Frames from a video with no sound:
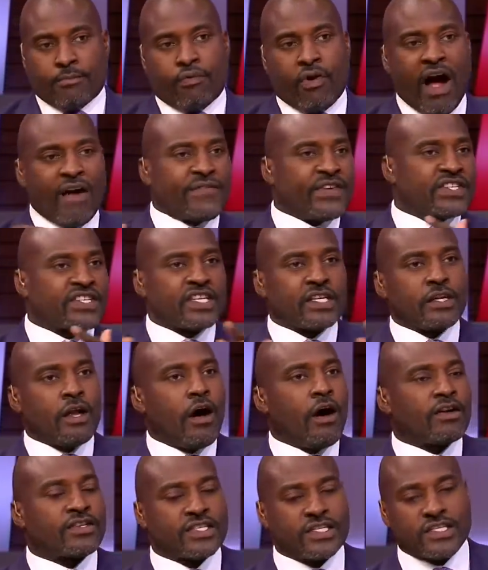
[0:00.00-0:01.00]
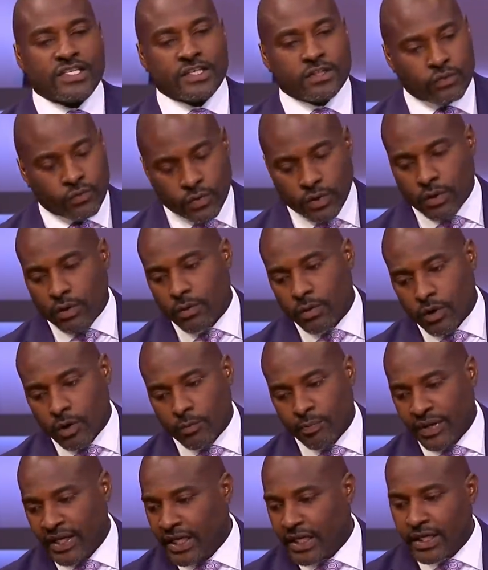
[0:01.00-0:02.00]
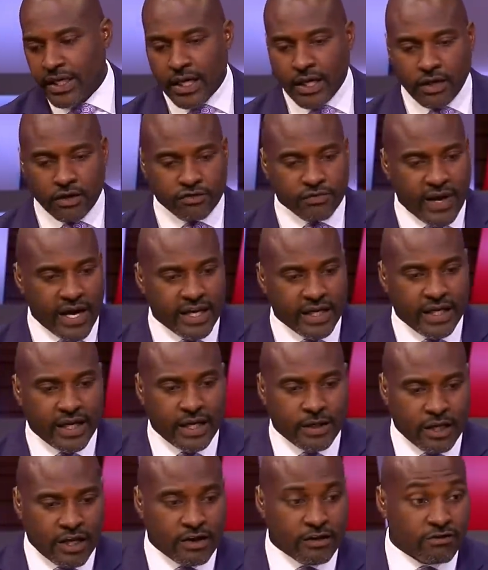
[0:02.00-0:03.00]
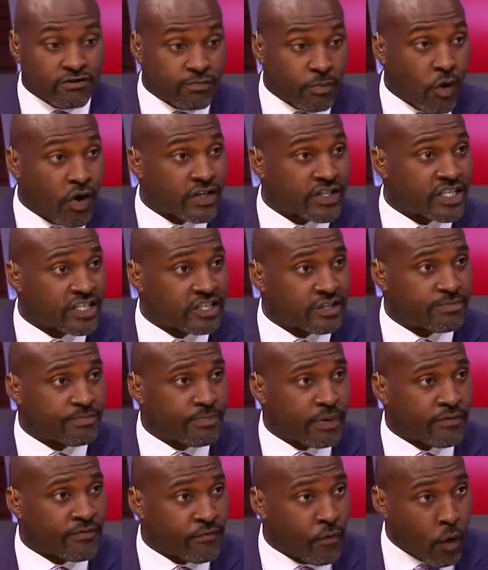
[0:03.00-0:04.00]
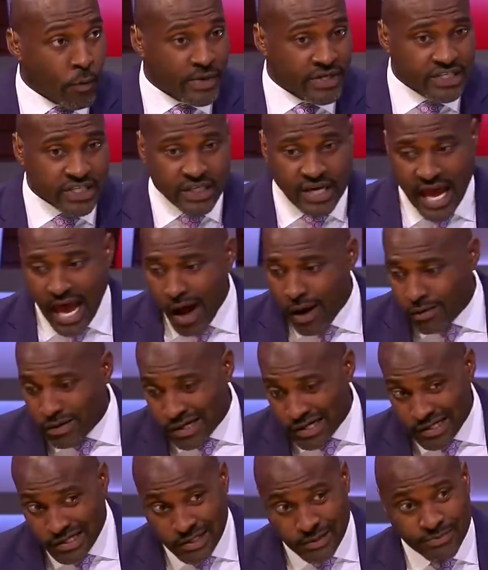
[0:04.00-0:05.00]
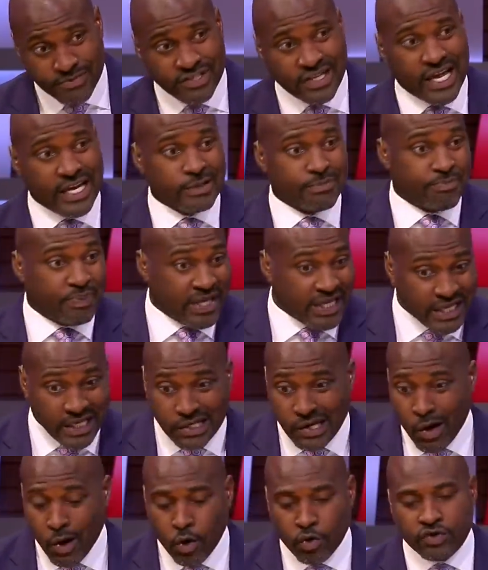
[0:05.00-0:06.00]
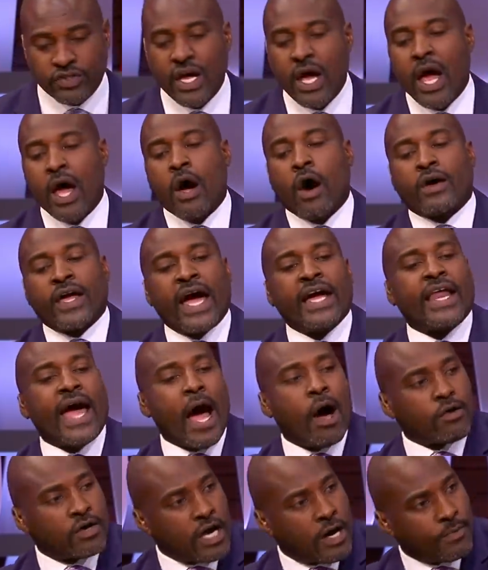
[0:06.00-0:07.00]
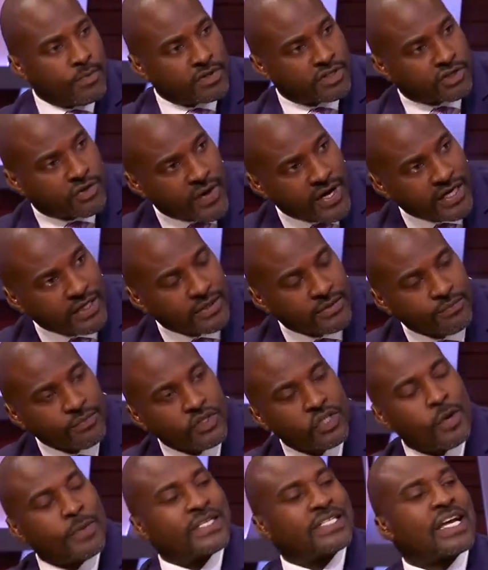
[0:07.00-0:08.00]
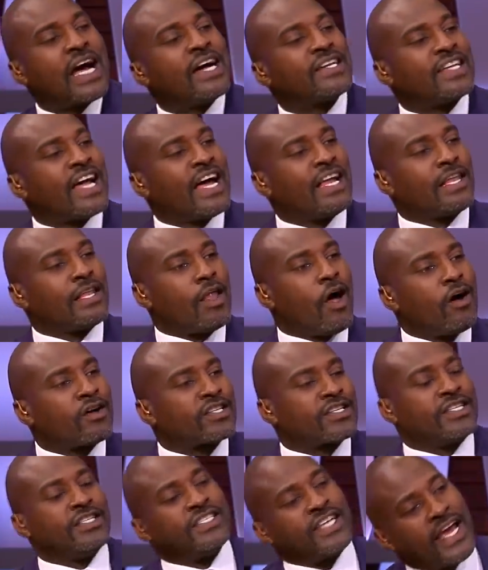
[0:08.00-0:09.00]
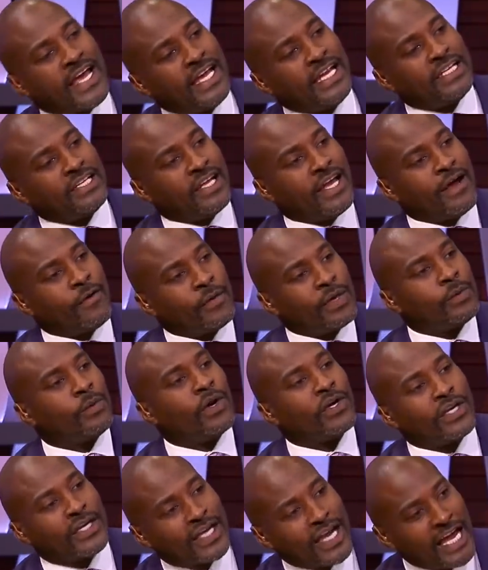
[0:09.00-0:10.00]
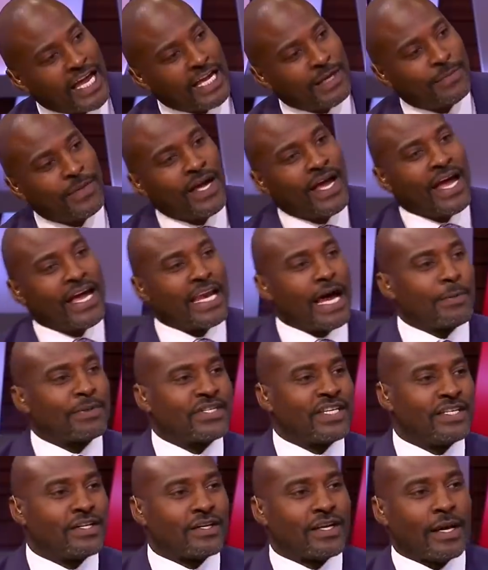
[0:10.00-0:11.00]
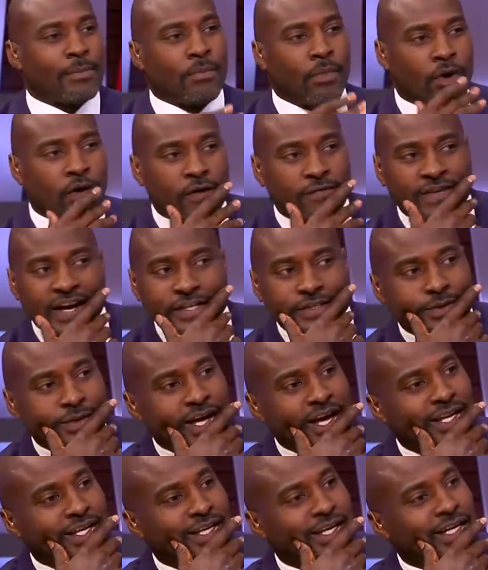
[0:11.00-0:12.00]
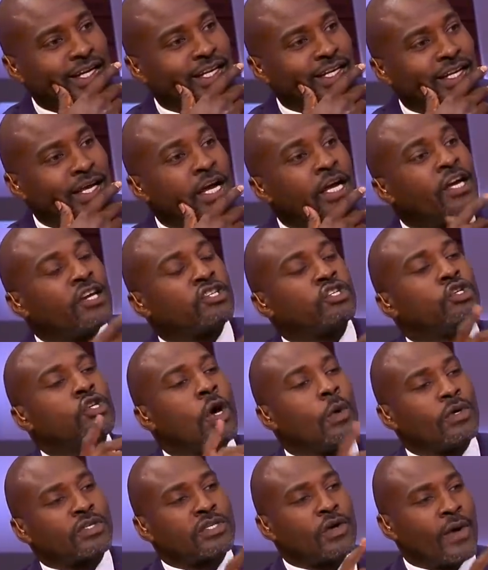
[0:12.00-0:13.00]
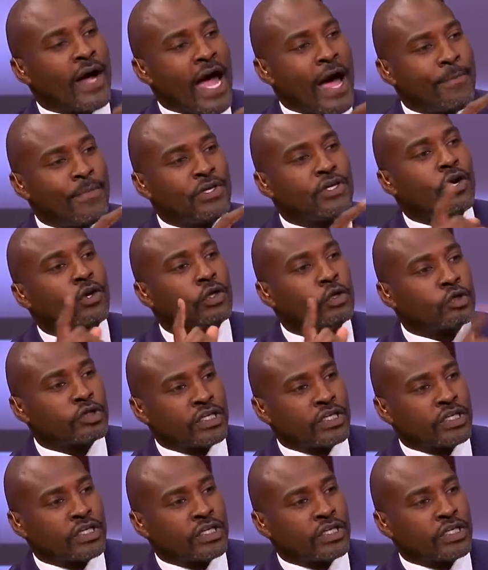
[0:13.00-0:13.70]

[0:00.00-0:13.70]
profits and losses in the real world, P&Ls, right? And sports is performance and outcomes, like P&Os. Okay, the outcome was great. You know how many times I lost contain and we won the game, and I'm sitting there like, boy, if I do that again, because mm-hmm. you know what's gonna happen, you're gonna